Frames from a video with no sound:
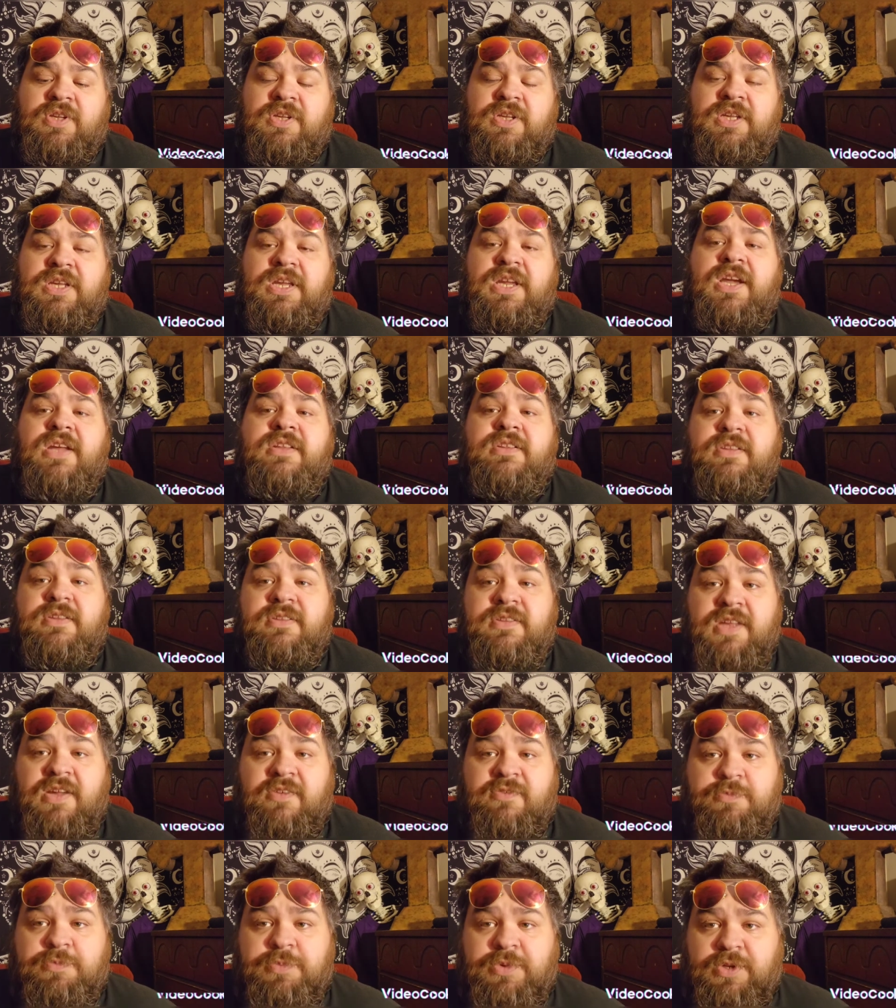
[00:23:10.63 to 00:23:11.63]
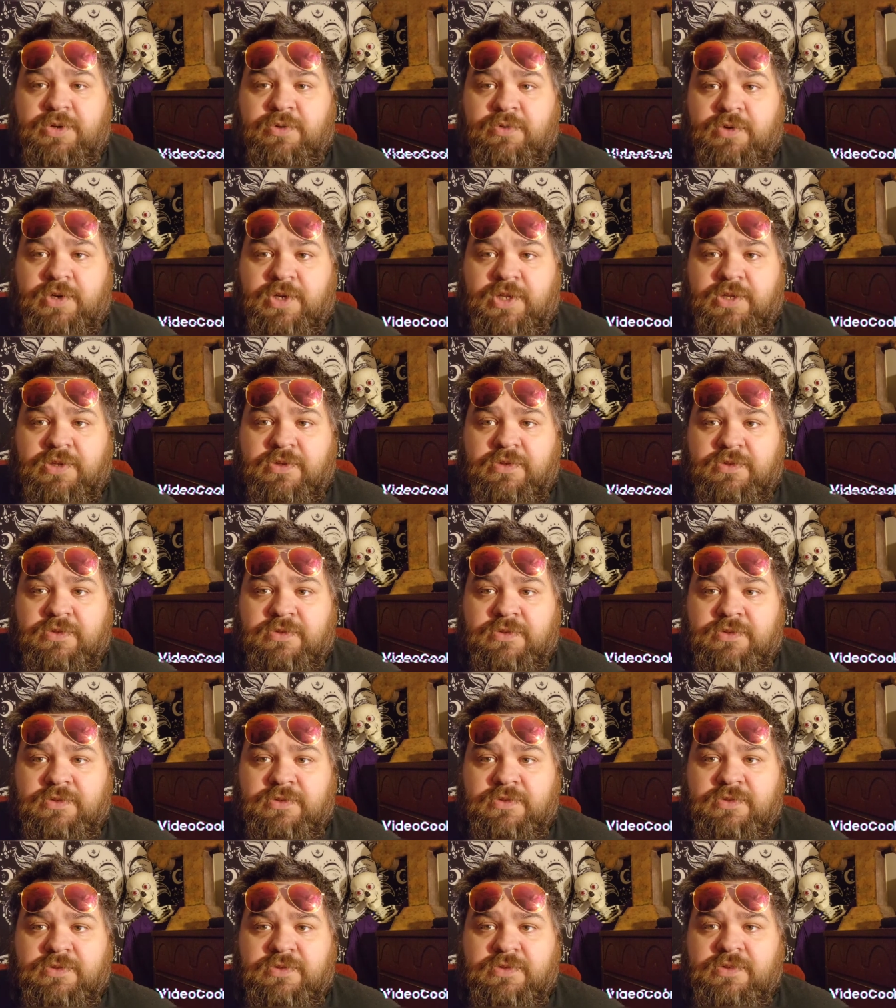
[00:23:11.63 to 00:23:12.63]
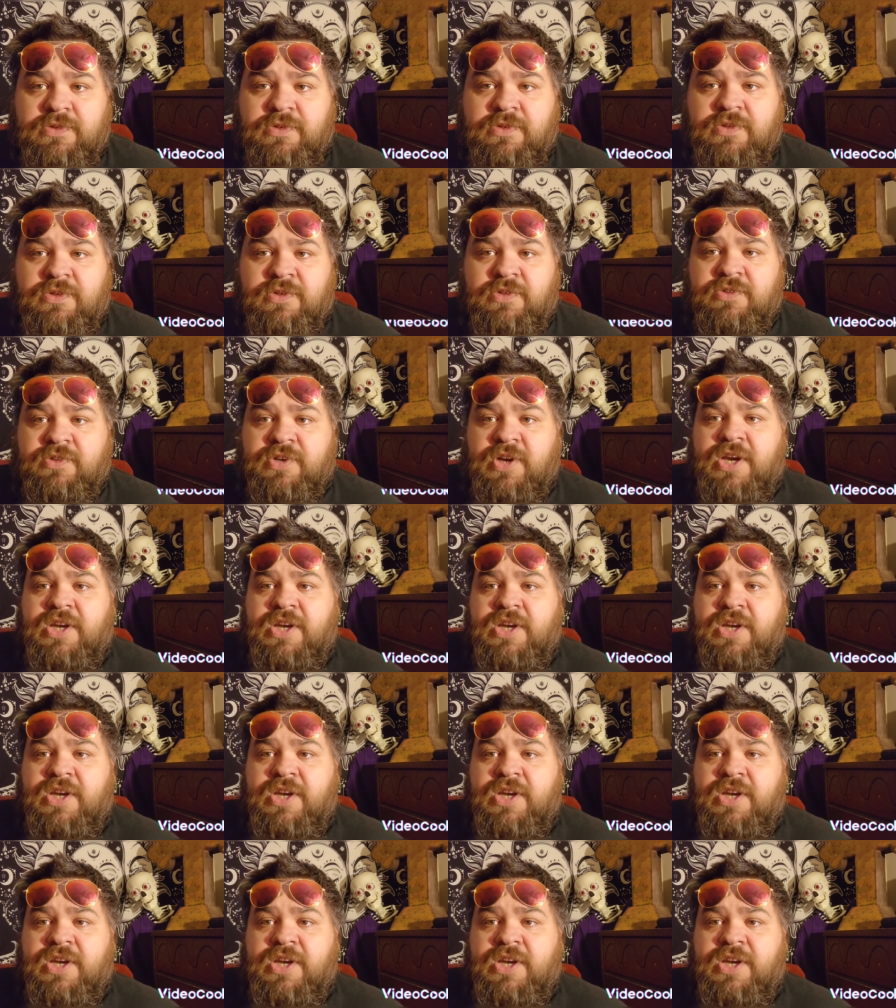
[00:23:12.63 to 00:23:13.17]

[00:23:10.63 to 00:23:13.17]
He got the death penalty. There